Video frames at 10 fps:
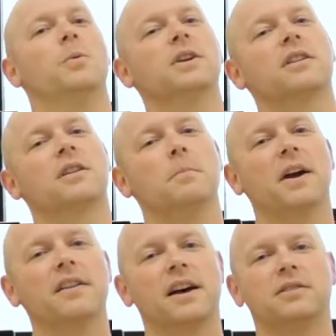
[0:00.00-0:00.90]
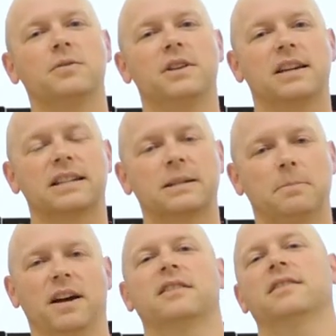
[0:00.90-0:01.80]
we could compare that to the
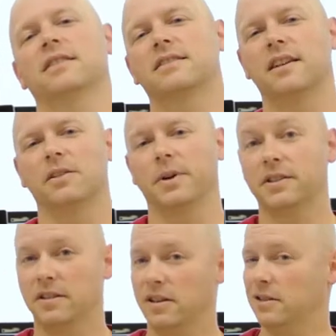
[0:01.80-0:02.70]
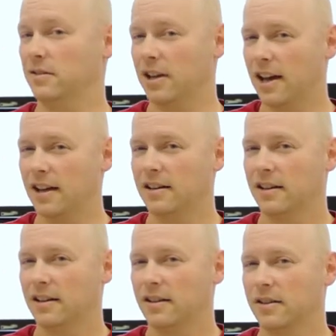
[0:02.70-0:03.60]
expected acceleration that you get
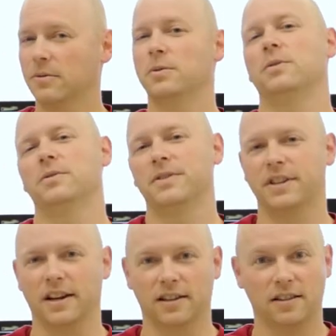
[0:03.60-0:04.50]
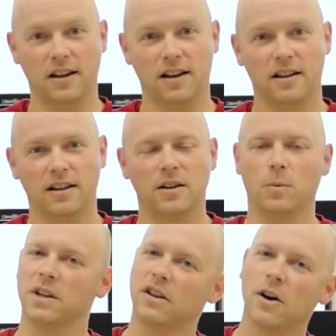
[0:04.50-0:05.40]
through Newton's second law.
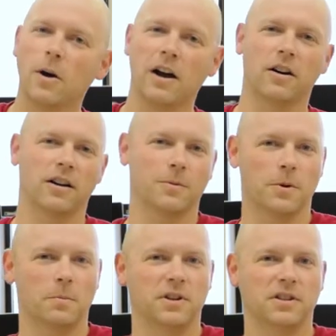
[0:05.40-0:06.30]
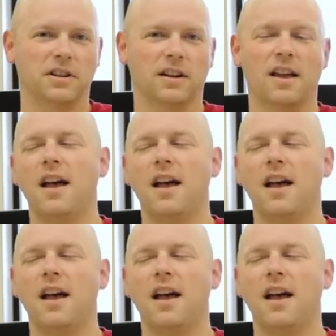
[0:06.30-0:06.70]
We know how hard we were pushing,